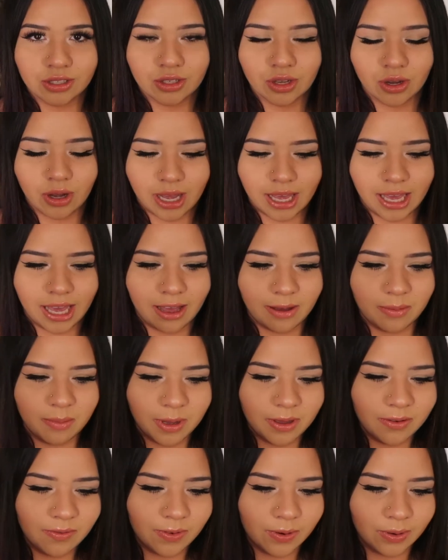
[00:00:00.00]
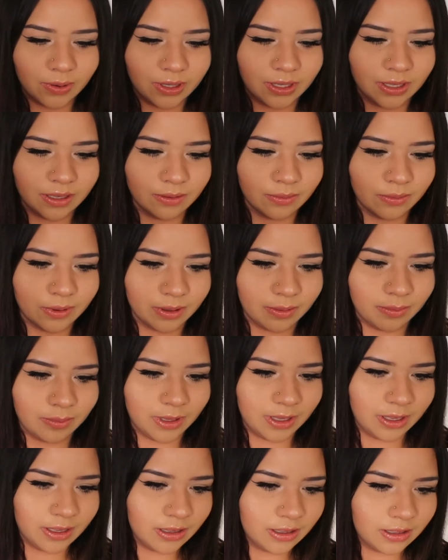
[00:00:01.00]
so I have my phone here with
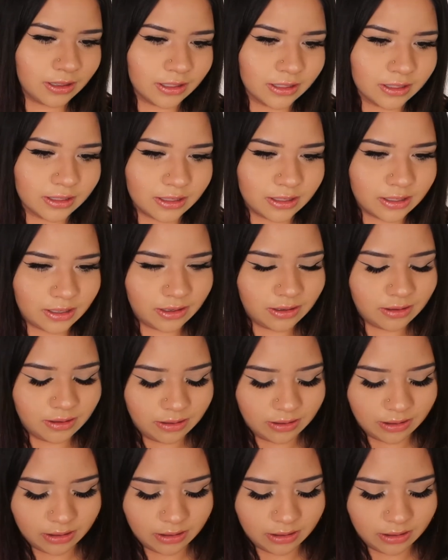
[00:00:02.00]
me. Let's see.